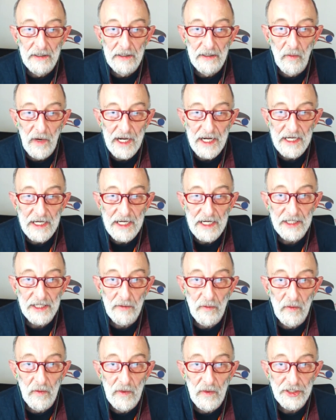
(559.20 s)
ways in
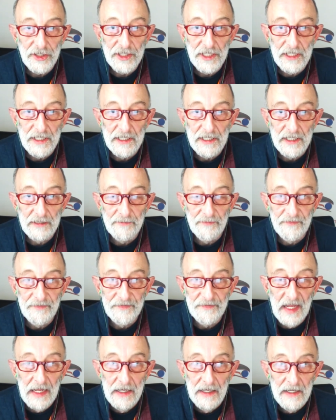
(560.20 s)
which,
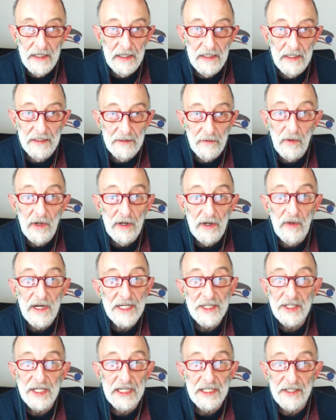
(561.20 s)

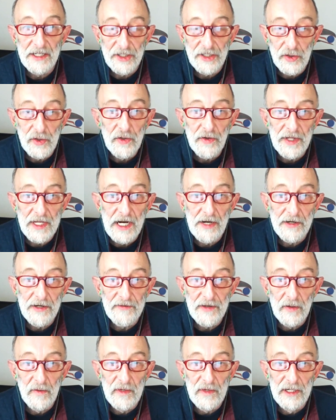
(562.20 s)
ways to get the truth out,
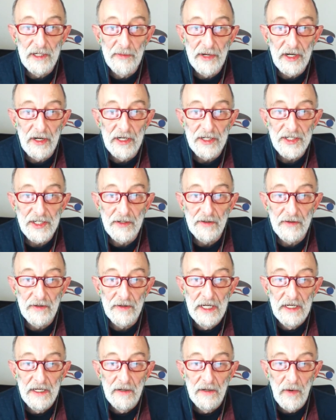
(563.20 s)
if you will, but also
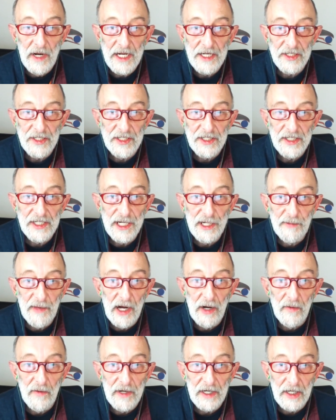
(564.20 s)
ways to see
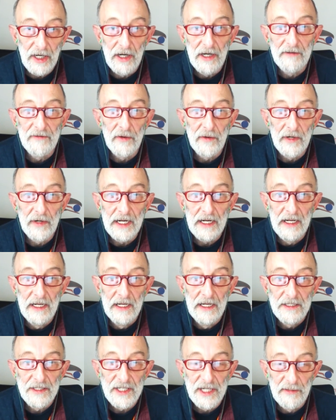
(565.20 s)
about recovering
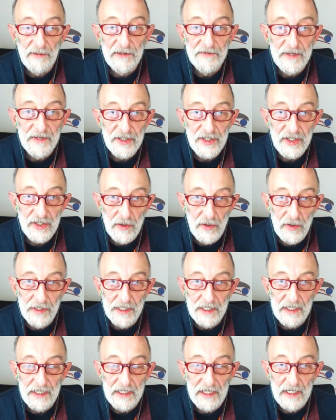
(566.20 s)
some of the
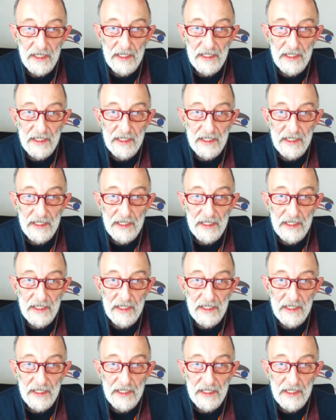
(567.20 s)
stolen